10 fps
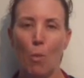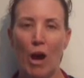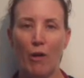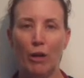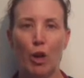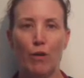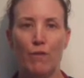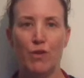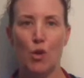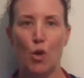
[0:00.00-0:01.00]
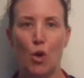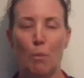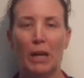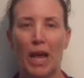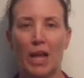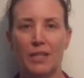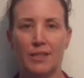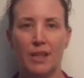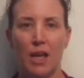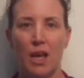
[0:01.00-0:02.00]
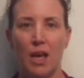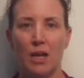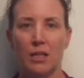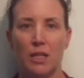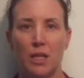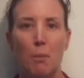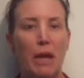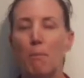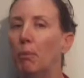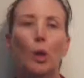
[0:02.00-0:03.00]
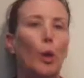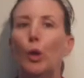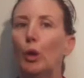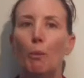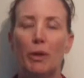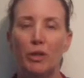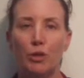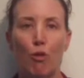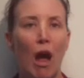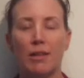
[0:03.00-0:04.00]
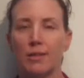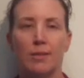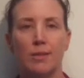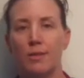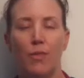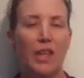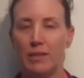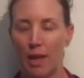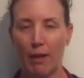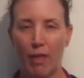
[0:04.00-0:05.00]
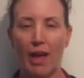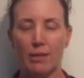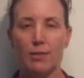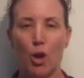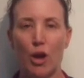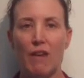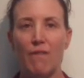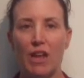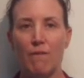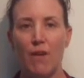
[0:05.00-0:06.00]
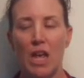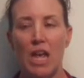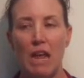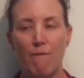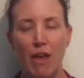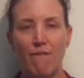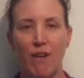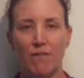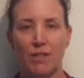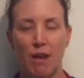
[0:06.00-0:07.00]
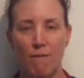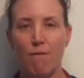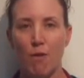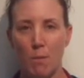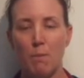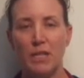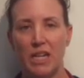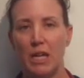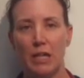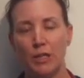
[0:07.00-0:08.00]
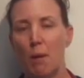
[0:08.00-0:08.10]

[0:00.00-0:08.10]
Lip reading: where a lot of your plants are in bloom and grasses and things like that. So if they suffer from a particular